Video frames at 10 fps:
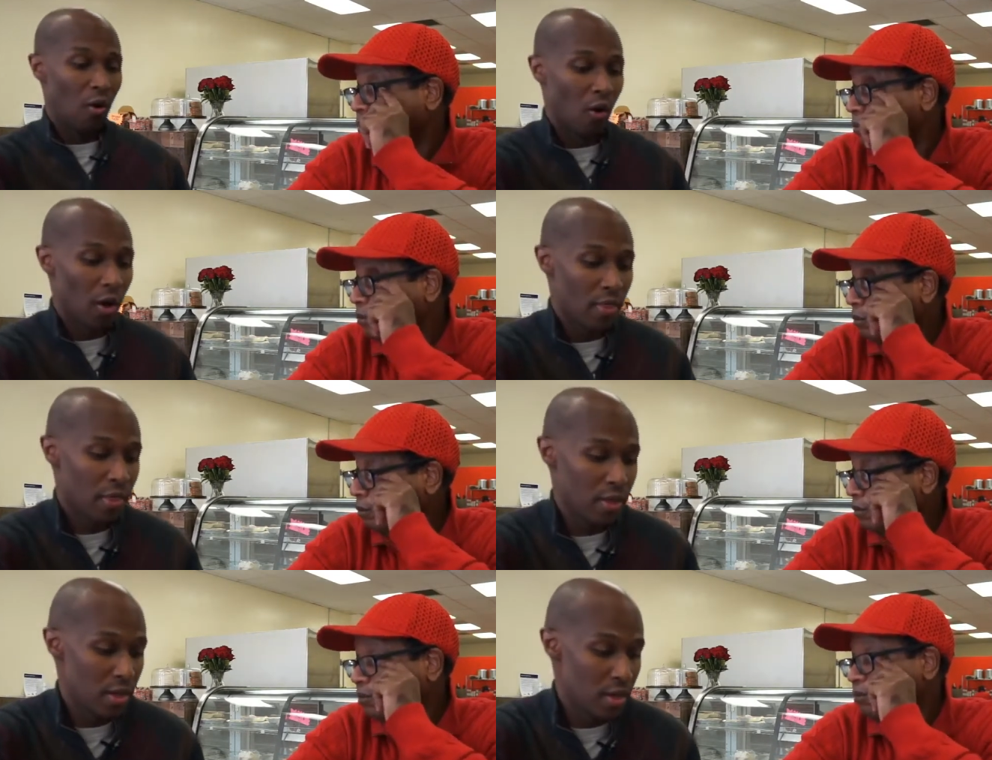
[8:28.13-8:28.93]

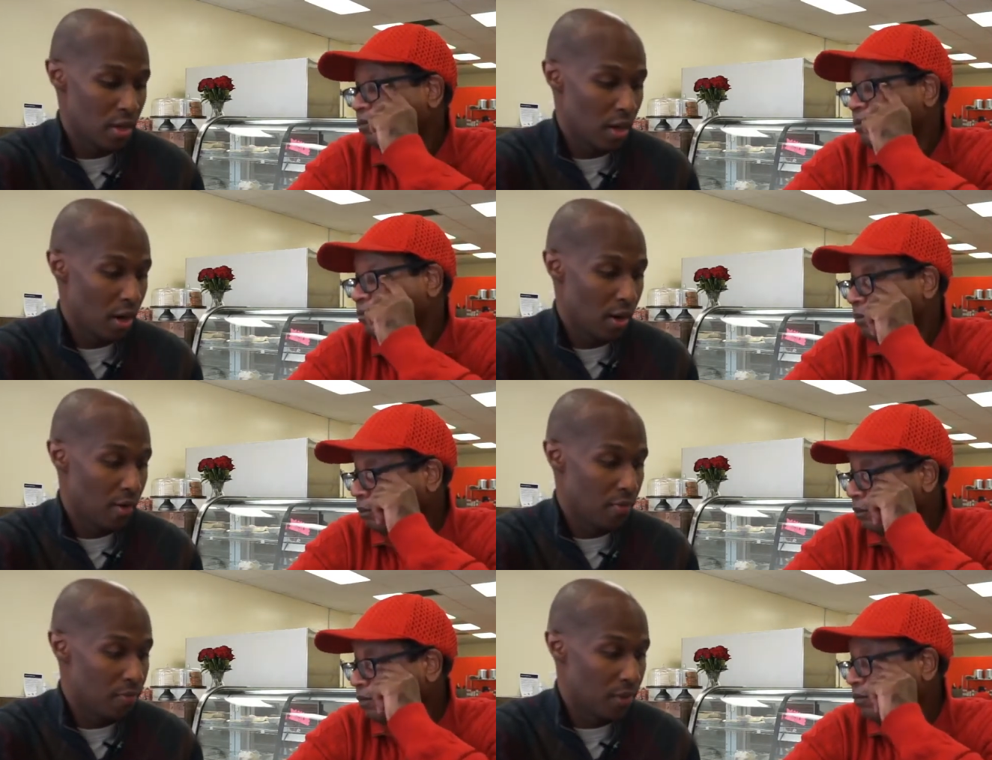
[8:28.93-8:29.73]
Speaker 1: on the
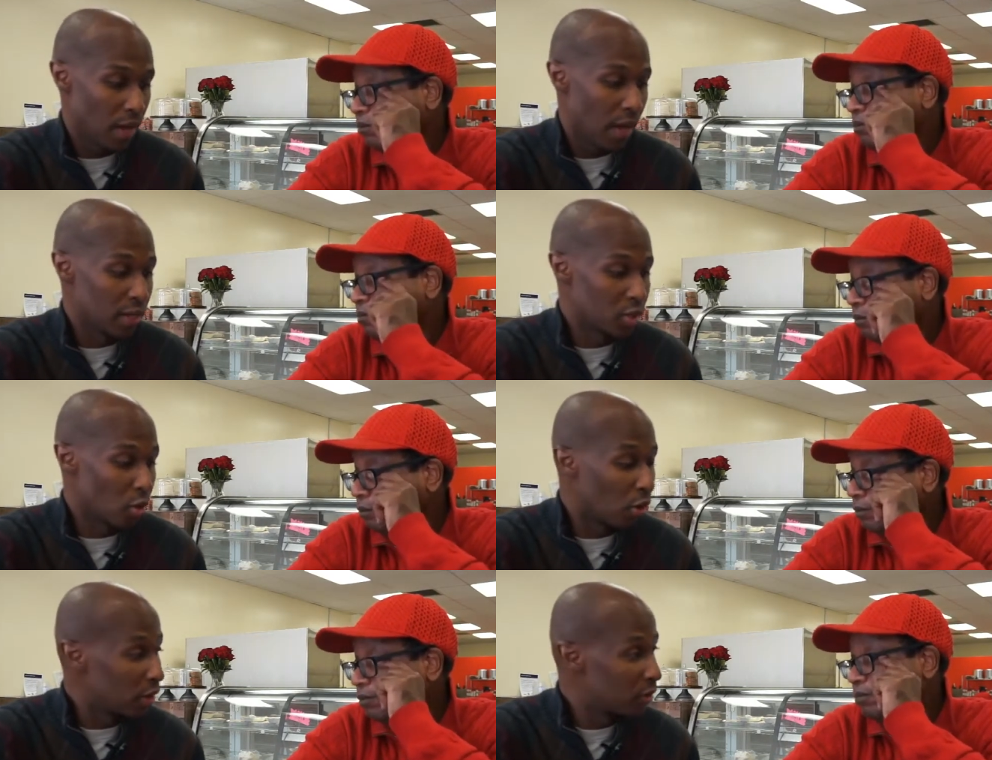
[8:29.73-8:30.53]
um, the
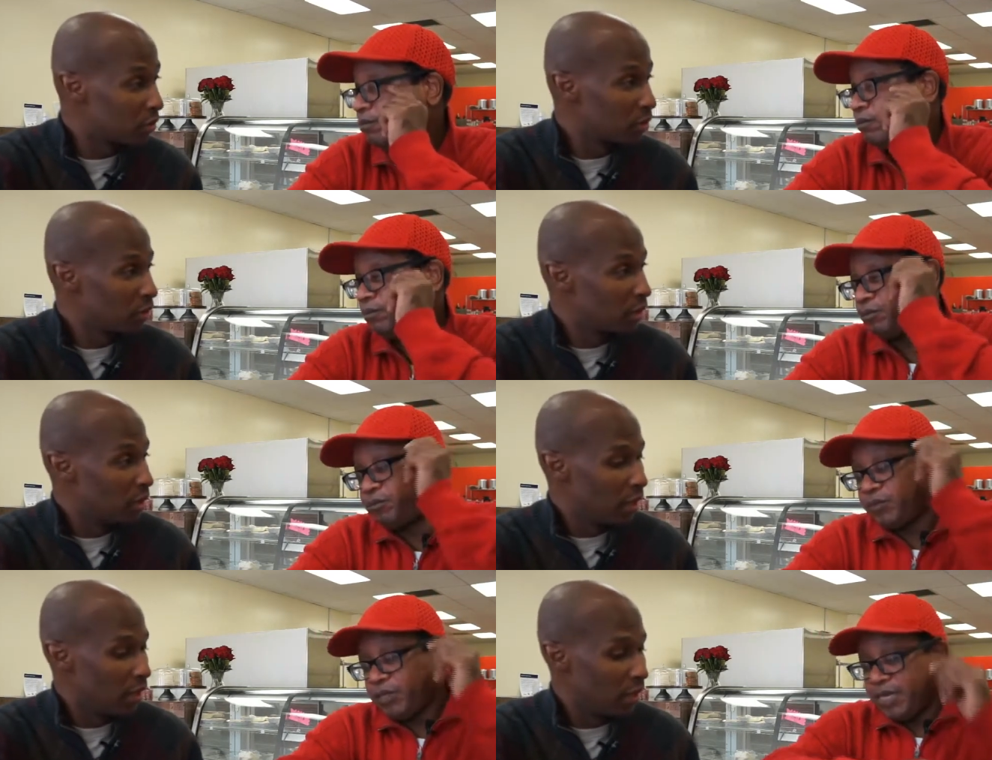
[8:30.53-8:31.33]
editorial,
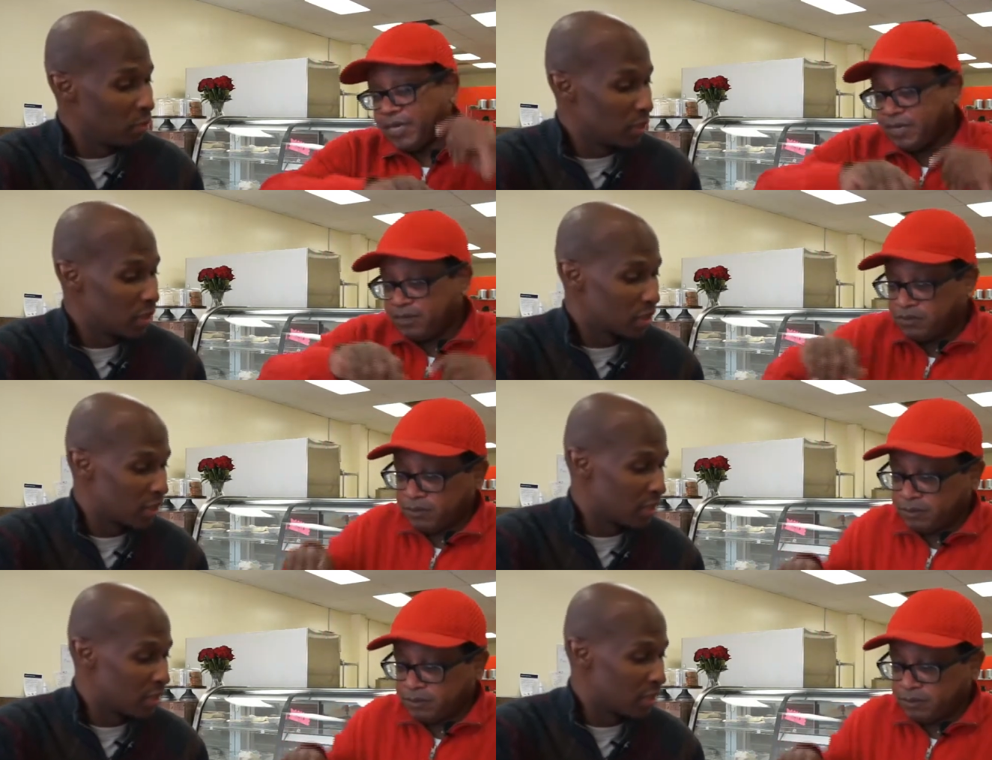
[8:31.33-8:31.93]
and yes. which